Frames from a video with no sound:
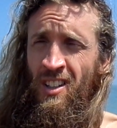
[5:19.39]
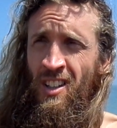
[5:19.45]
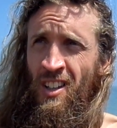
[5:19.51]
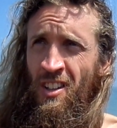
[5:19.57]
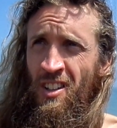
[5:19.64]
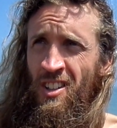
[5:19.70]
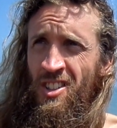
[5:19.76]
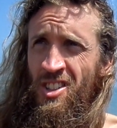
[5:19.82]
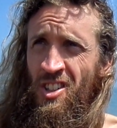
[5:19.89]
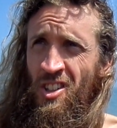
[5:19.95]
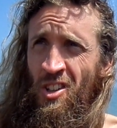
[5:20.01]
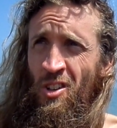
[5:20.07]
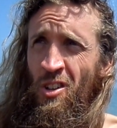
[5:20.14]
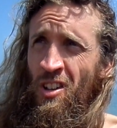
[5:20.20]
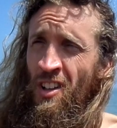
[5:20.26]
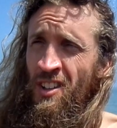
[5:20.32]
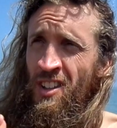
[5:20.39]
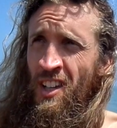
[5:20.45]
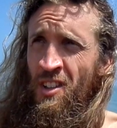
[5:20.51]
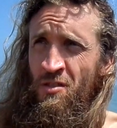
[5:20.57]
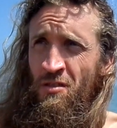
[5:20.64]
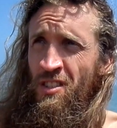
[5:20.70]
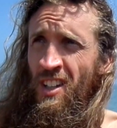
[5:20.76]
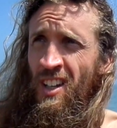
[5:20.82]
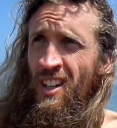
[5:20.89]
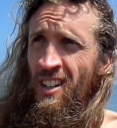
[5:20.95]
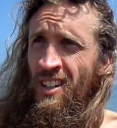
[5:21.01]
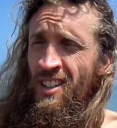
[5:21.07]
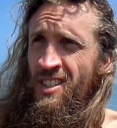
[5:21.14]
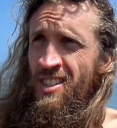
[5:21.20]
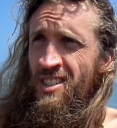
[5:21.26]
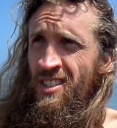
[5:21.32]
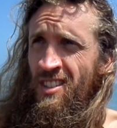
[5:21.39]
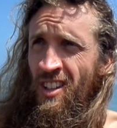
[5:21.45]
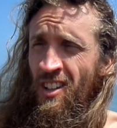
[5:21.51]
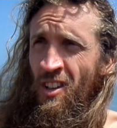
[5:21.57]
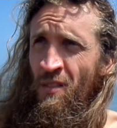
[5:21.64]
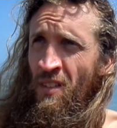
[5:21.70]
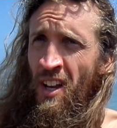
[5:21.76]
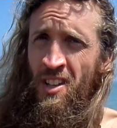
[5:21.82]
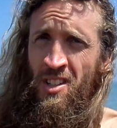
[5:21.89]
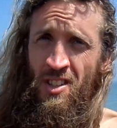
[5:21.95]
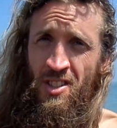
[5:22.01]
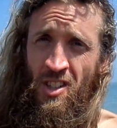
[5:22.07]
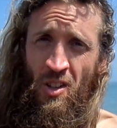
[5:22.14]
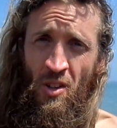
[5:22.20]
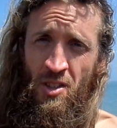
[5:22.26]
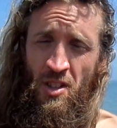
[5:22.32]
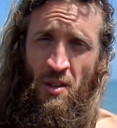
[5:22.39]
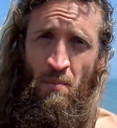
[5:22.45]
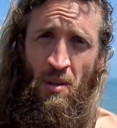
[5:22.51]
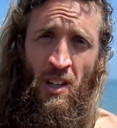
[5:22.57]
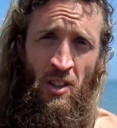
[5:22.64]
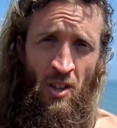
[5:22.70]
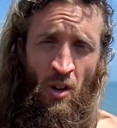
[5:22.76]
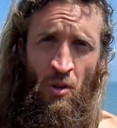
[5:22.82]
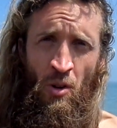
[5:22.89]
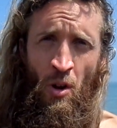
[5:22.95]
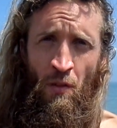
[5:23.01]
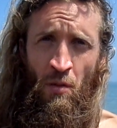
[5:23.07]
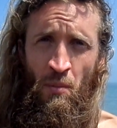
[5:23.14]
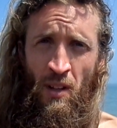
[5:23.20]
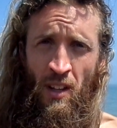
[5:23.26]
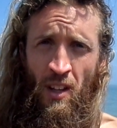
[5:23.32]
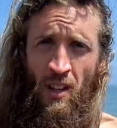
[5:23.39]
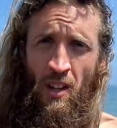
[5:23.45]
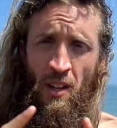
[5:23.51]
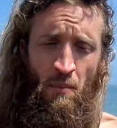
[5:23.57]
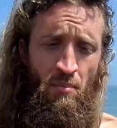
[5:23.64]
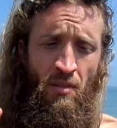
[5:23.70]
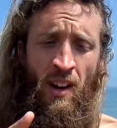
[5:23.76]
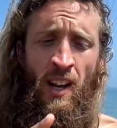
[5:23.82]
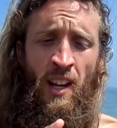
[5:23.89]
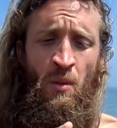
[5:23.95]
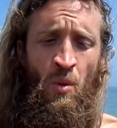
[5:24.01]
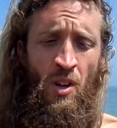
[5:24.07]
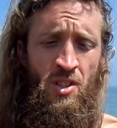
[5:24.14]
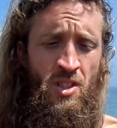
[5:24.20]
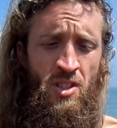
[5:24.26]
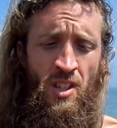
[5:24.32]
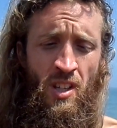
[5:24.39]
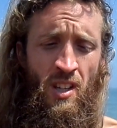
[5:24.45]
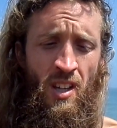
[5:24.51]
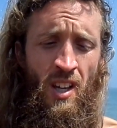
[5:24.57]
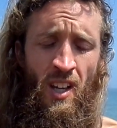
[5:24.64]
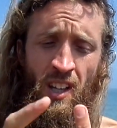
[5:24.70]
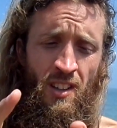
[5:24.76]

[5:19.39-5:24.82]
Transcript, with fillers: Like, school I think is ridiculous. Like, conventional school is a big no-no for me. Brainwashes you.